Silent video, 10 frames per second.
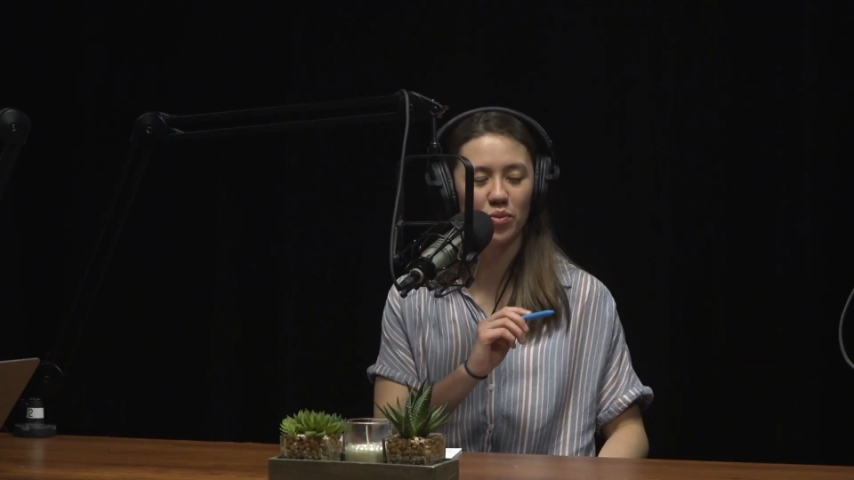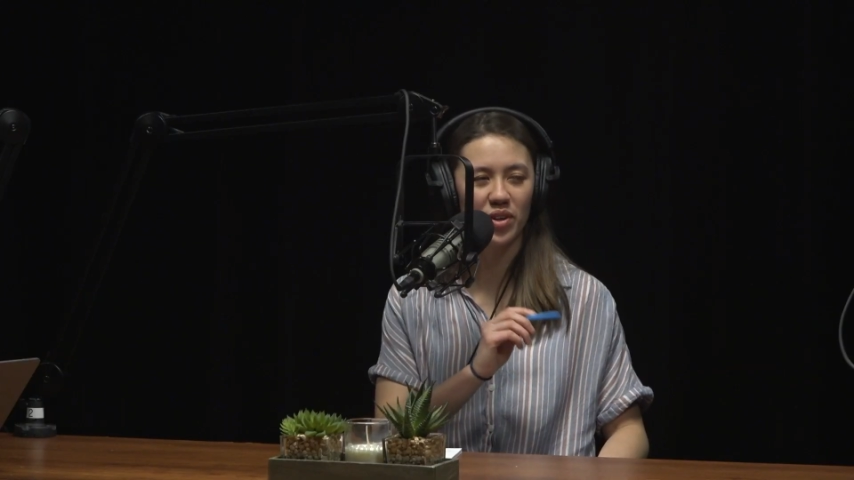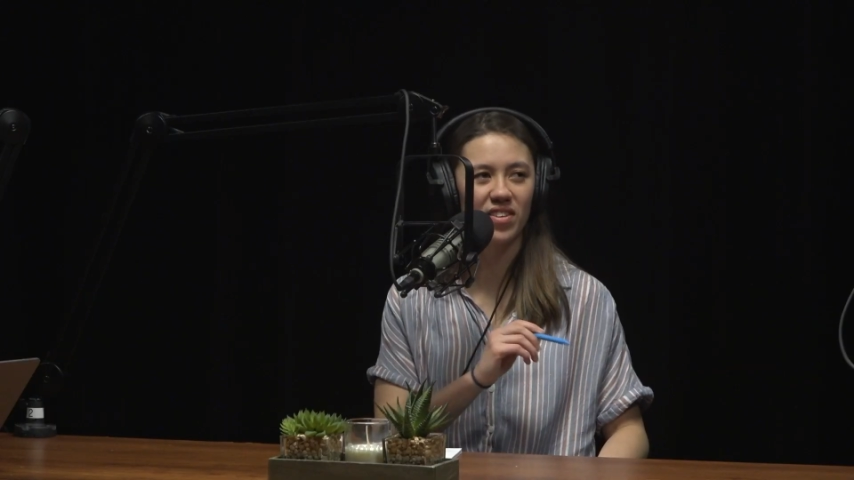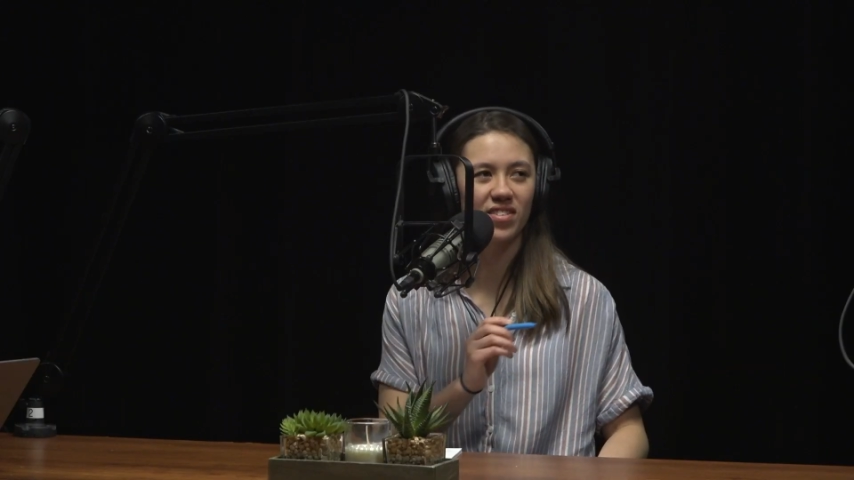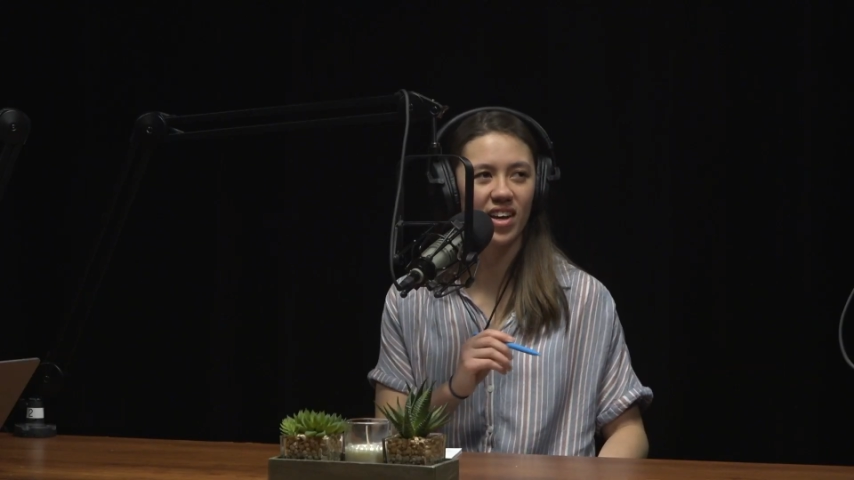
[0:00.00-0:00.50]

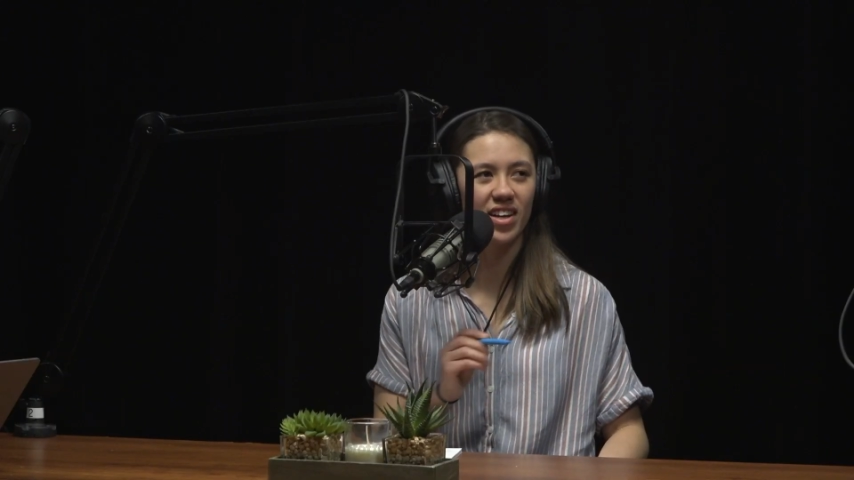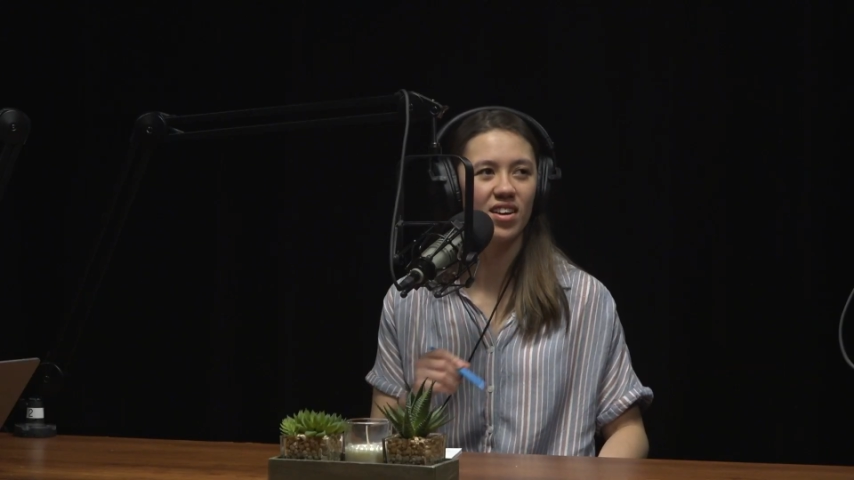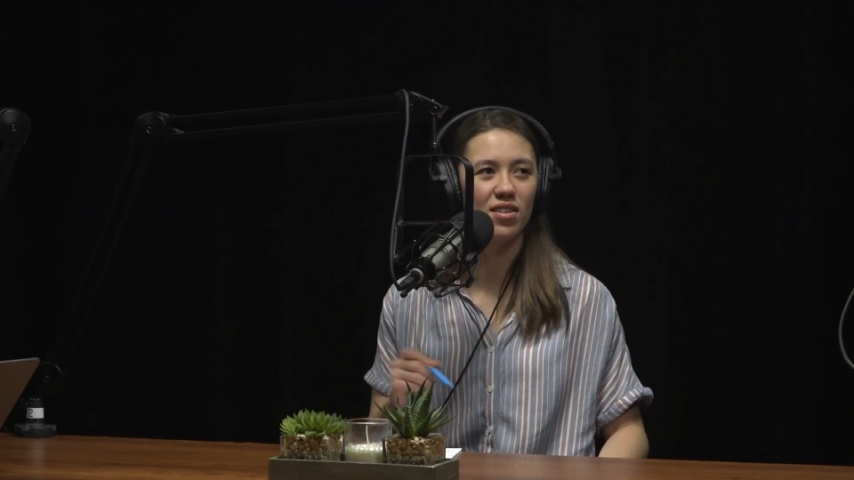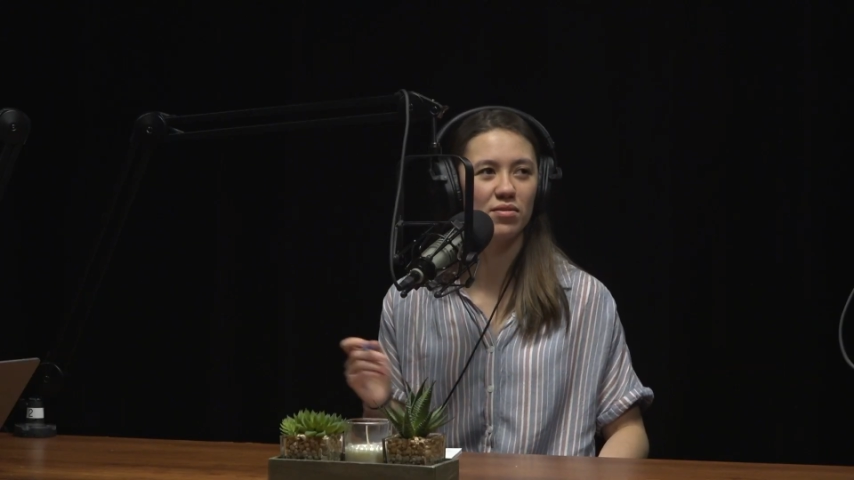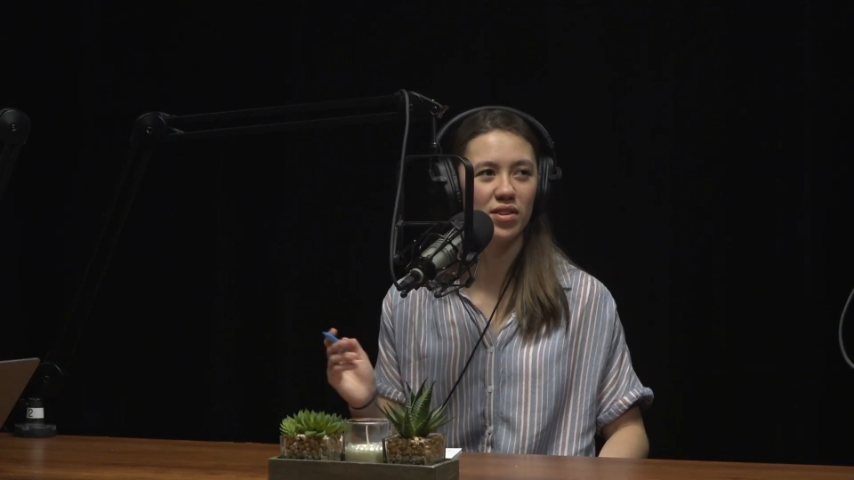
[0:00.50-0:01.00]
wouldn't sign
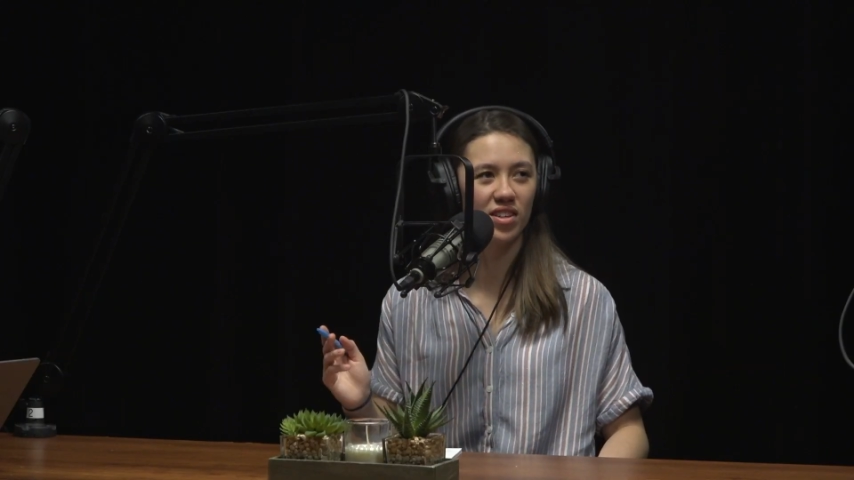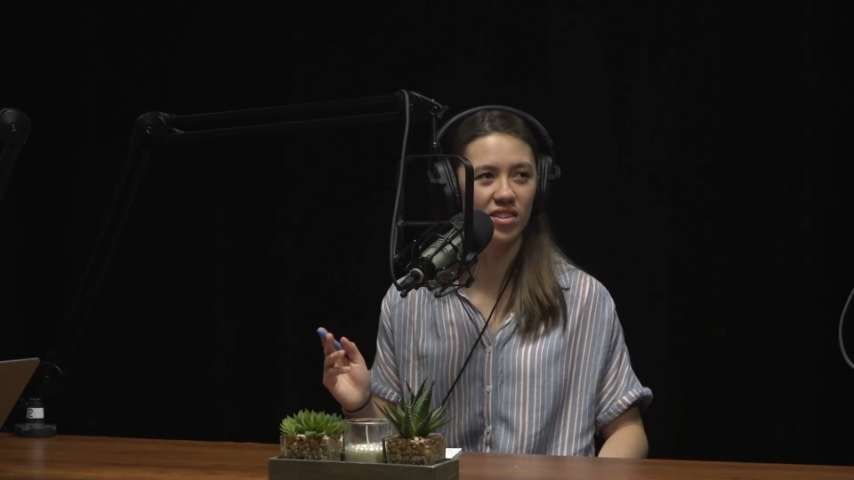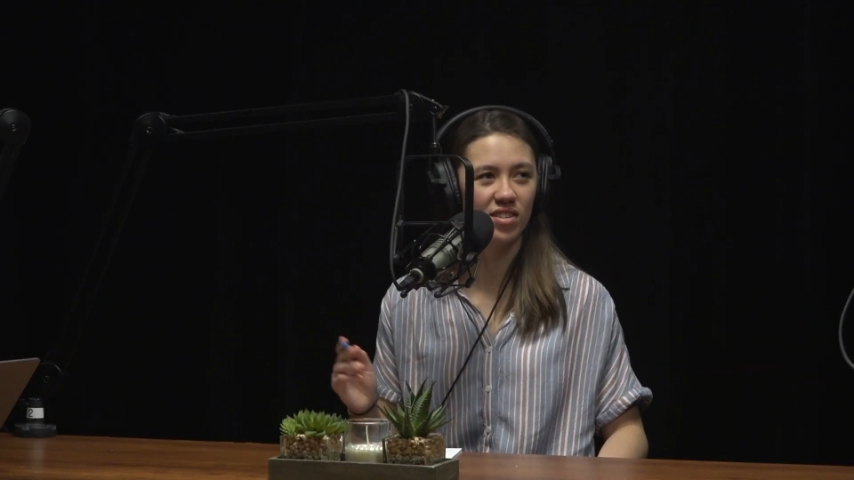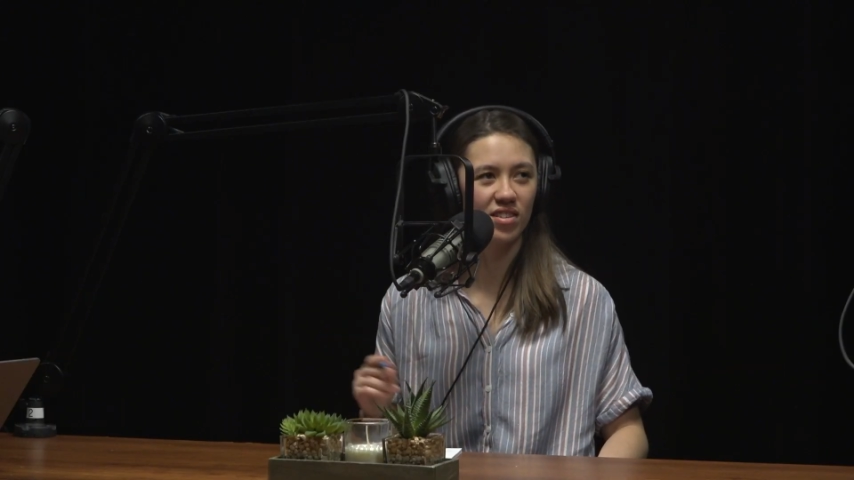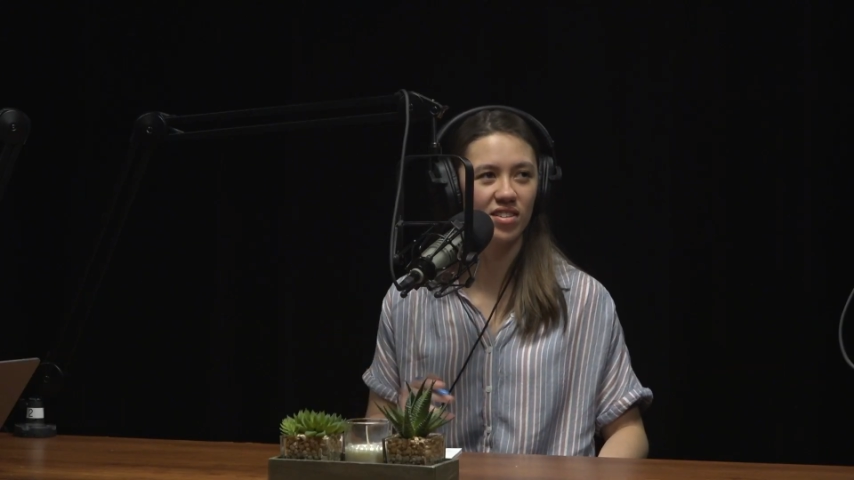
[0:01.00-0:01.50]
off
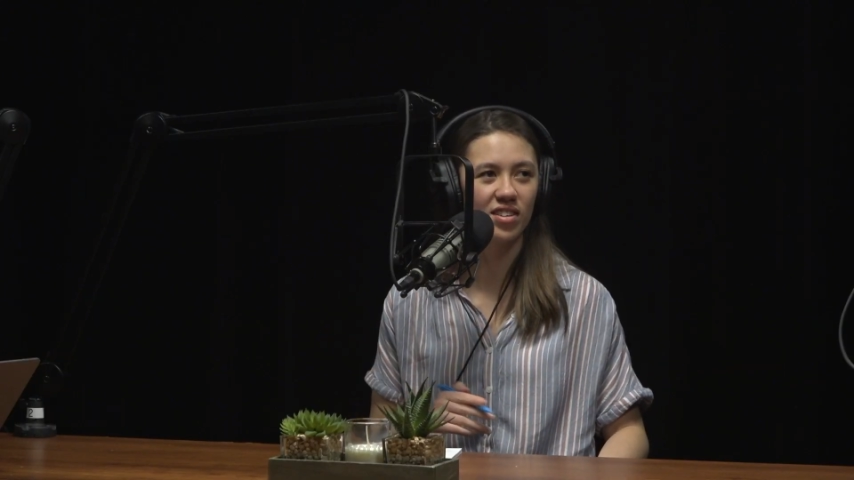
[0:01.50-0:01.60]
on